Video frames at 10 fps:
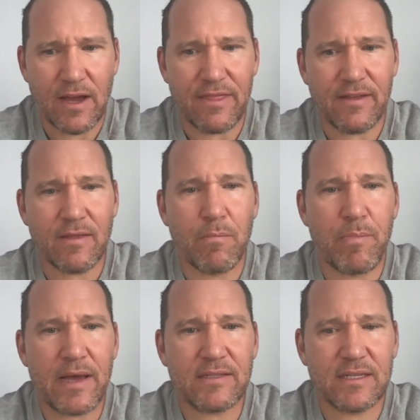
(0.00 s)
I think the
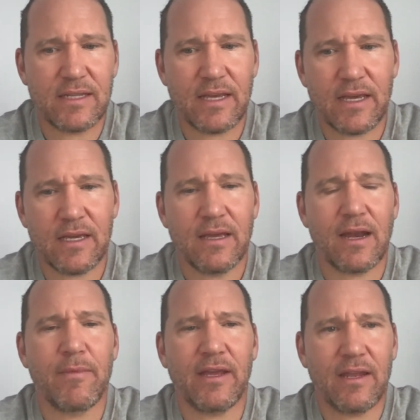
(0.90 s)
best thing,
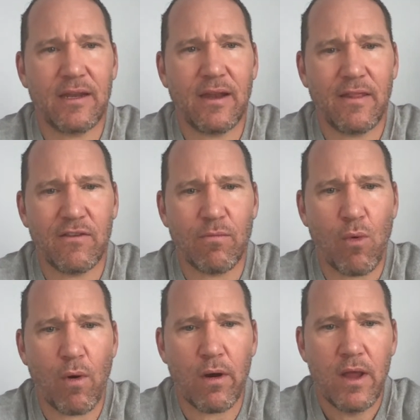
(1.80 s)
and I'm going to get into this
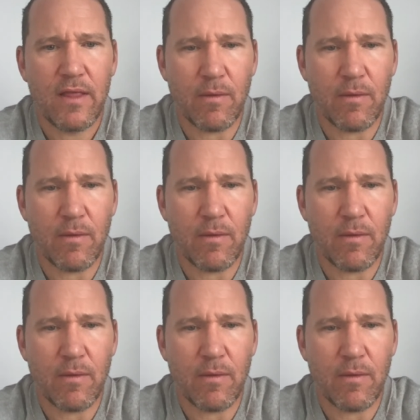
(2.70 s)
more,